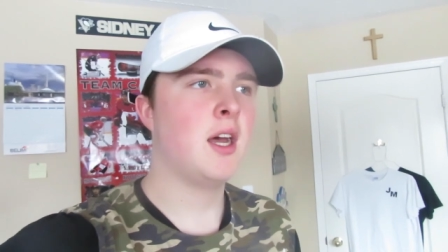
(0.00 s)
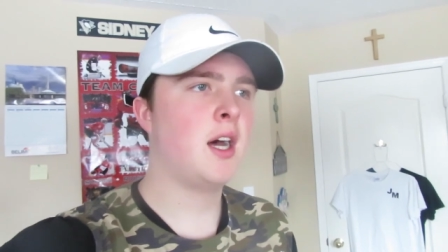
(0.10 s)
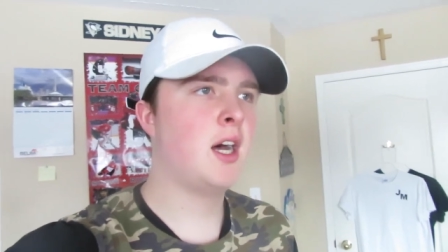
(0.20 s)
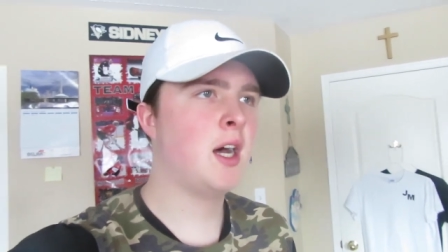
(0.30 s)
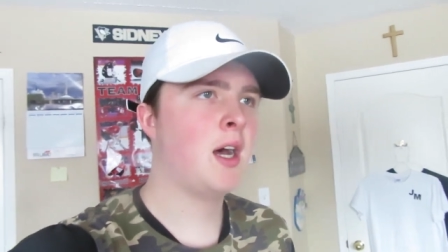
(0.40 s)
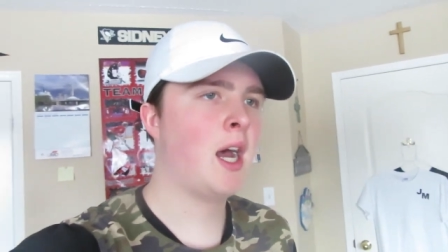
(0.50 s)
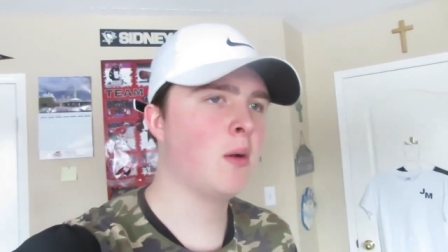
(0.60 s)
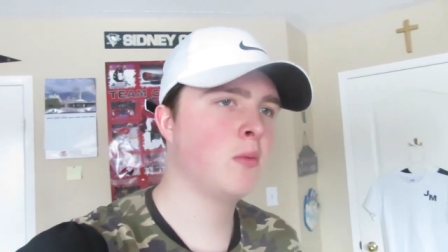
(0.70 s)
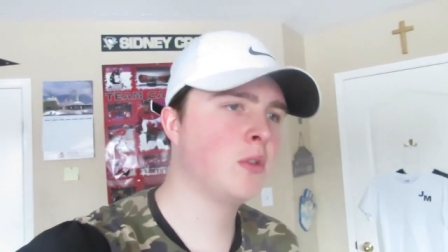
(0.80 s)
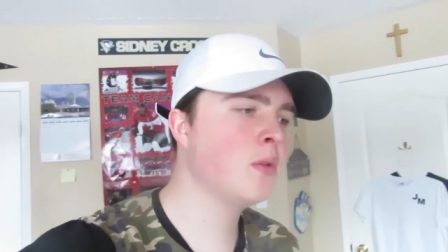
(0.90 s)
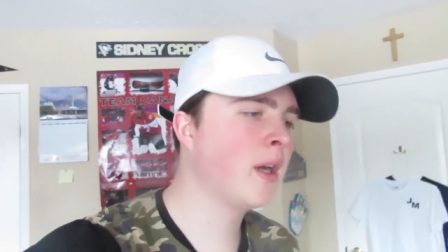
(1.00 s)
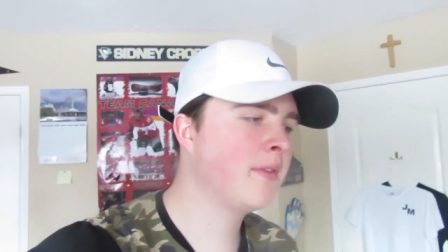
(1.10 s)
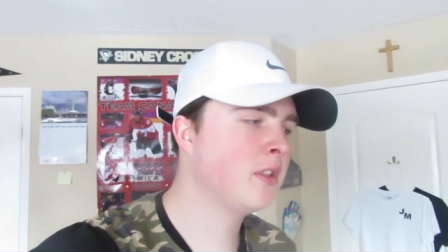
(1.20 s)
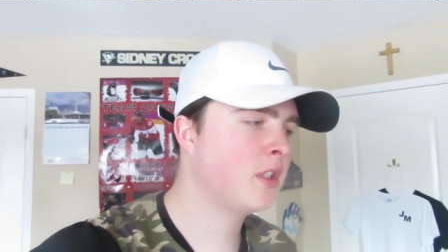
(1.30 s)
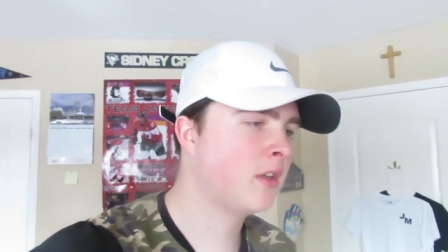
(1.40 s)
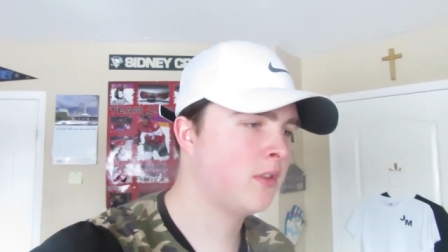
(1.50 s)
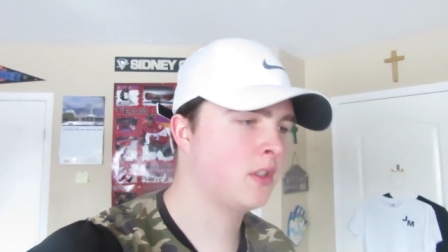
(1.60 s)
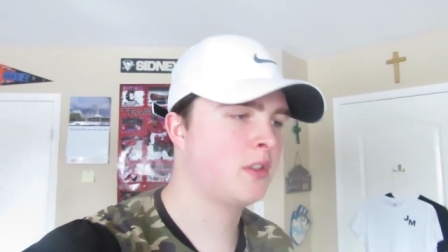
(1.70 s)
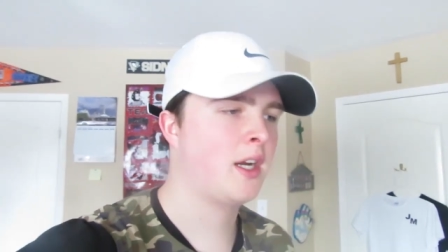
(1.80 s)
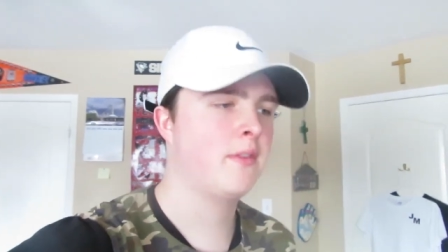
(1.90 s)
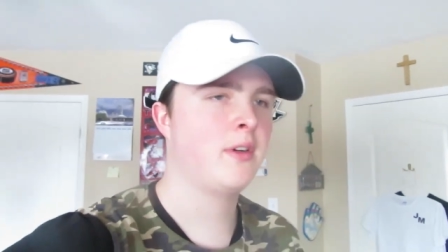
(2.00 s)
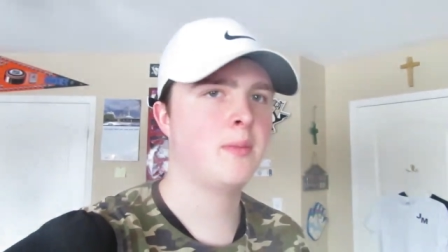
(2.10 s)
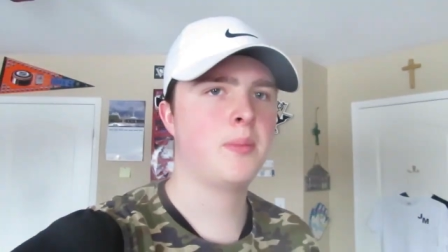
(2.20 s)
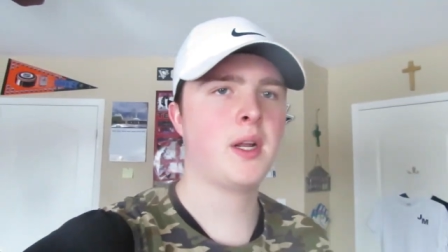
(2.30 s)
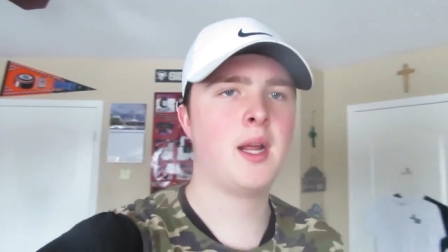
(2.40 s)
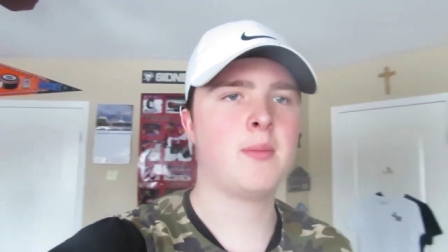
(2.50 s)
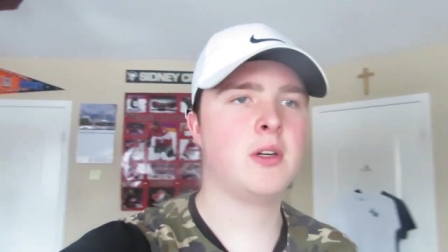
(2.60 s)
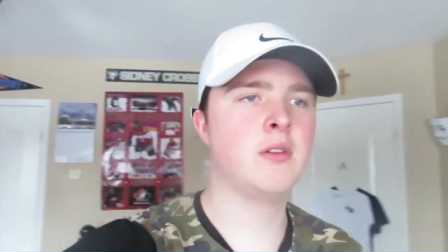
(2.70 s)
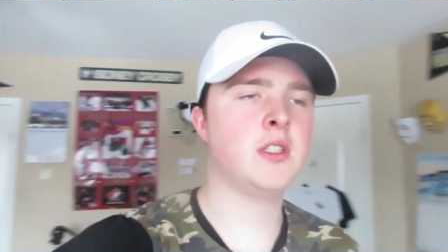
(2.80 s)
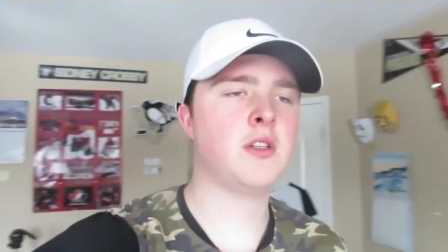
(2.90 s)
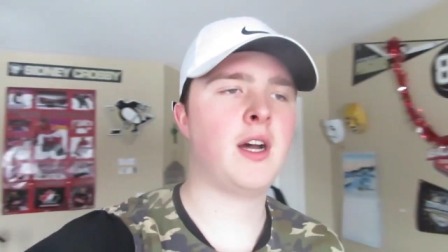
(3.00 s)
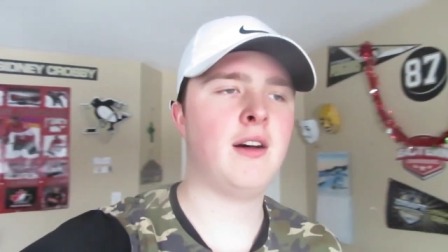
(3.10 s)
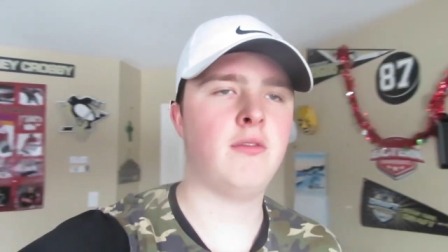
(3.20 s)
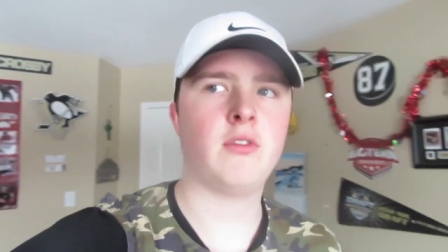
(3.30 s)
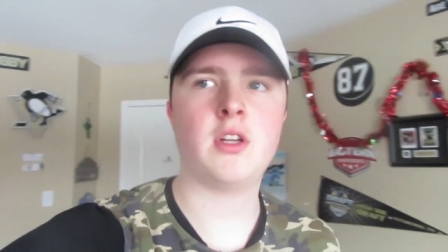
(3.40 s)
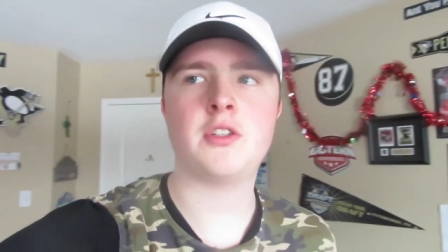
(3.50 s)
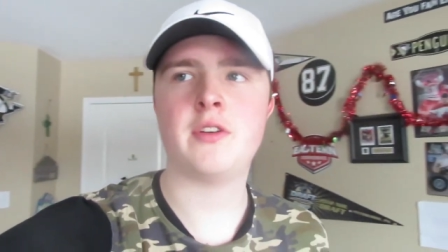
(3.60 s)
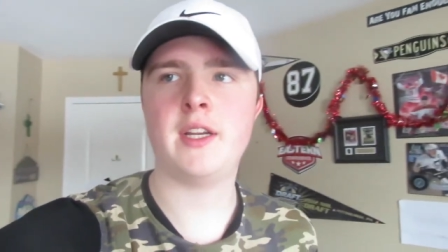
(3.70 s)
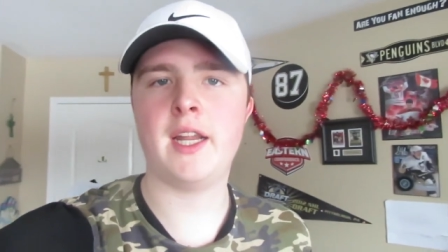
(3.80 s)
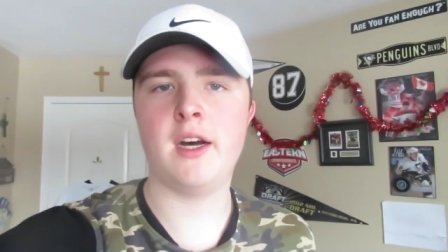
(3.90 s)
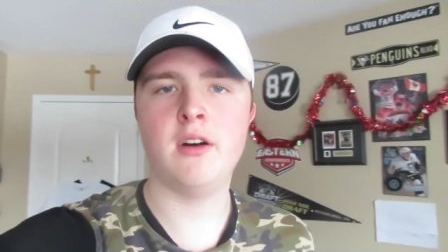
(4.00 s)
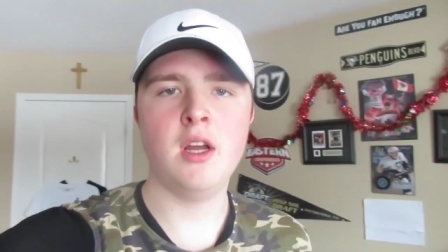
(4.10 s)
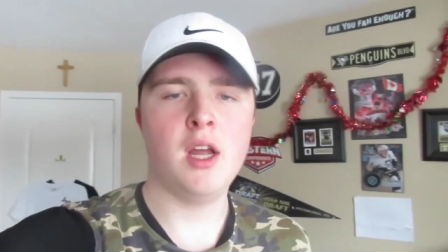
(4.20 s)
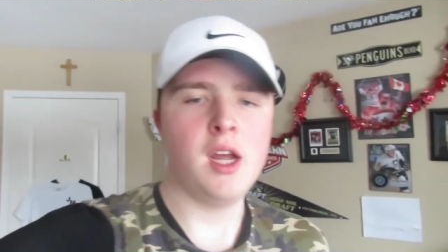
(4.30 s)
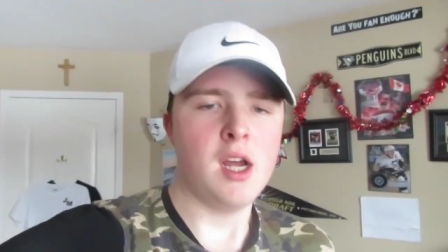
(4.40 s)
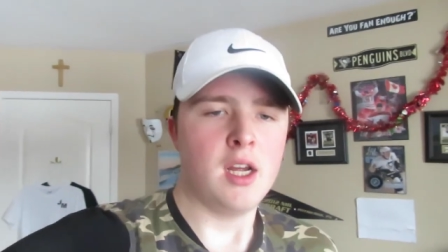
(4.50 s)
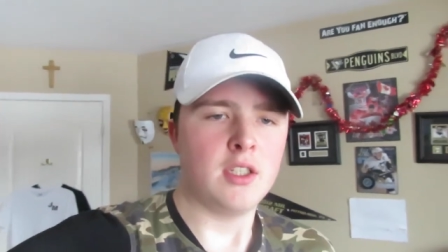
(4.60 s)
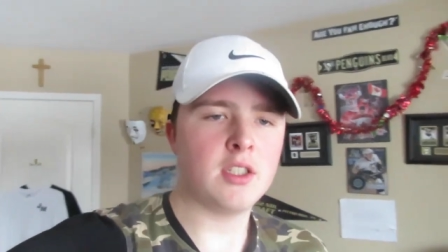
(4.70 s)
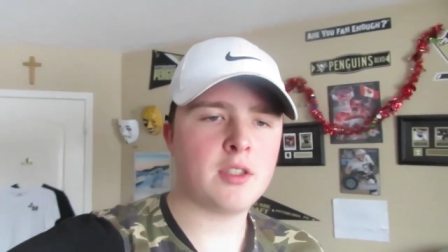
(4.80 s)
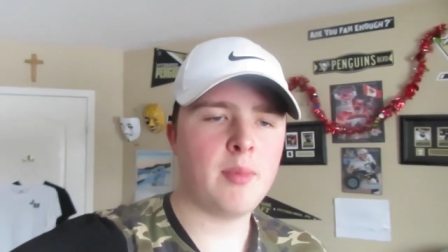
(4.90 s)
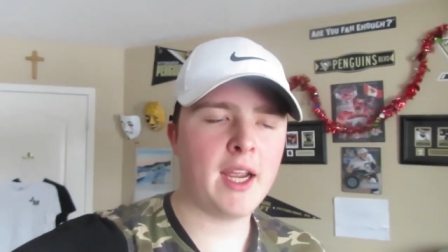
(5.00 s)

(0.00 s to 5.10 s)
uh, I do have to shovel the driveway, but I'm going to have lunch right now. Just